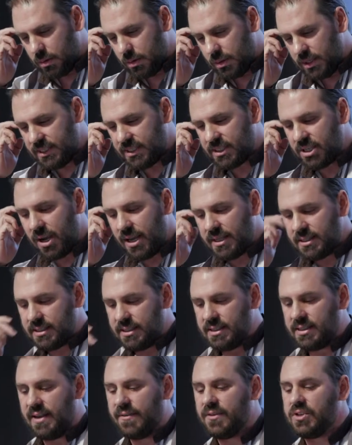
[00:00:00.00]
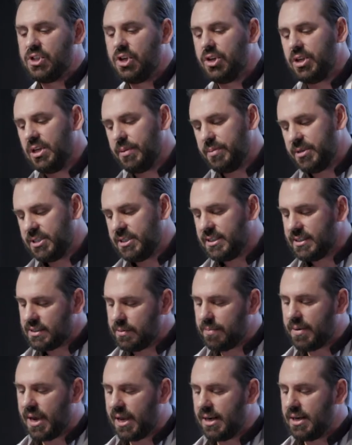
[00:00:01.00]
These sciences have certainly
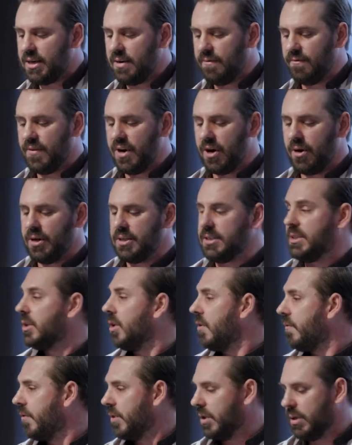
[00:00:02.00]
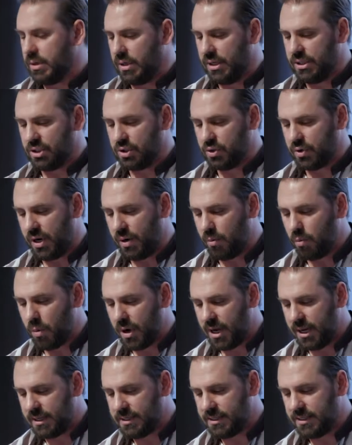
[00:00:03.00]
participated in various and often extreme
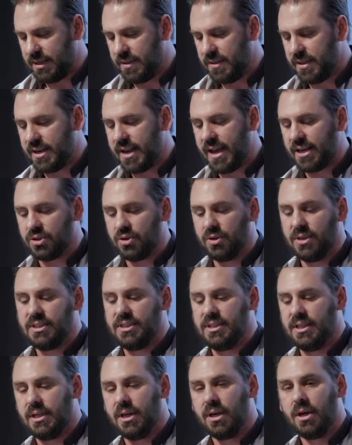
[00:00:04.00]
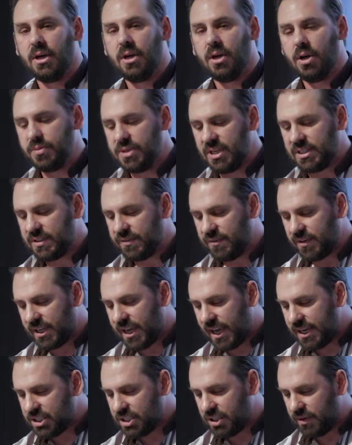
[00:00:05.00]
ways in the naturalistic
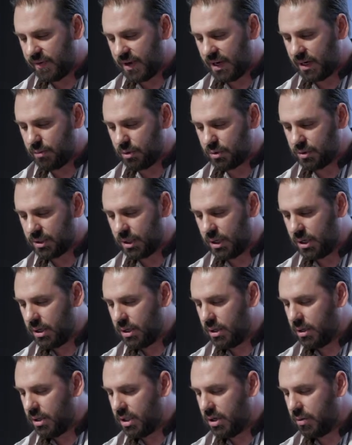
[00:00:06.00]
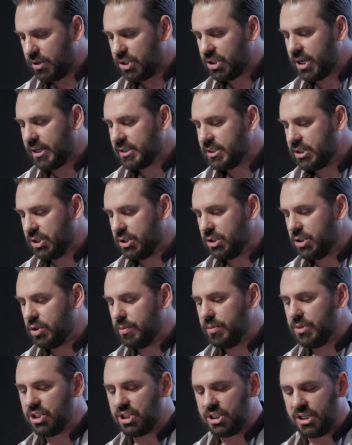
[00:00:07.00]
objectification of animals, their reduction to
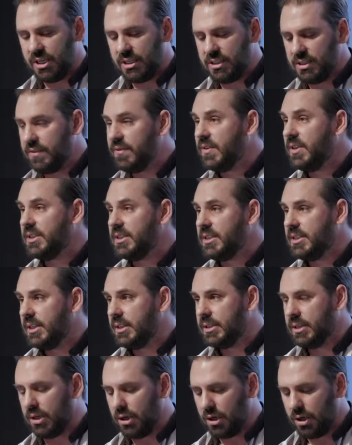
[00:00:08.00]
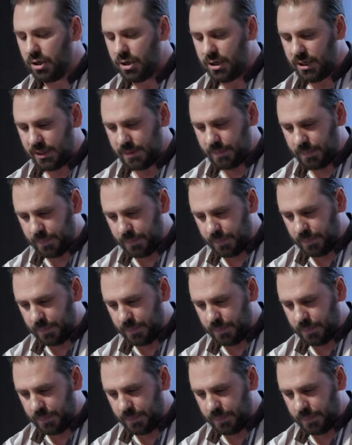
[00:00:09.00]
machines of instinct and learning.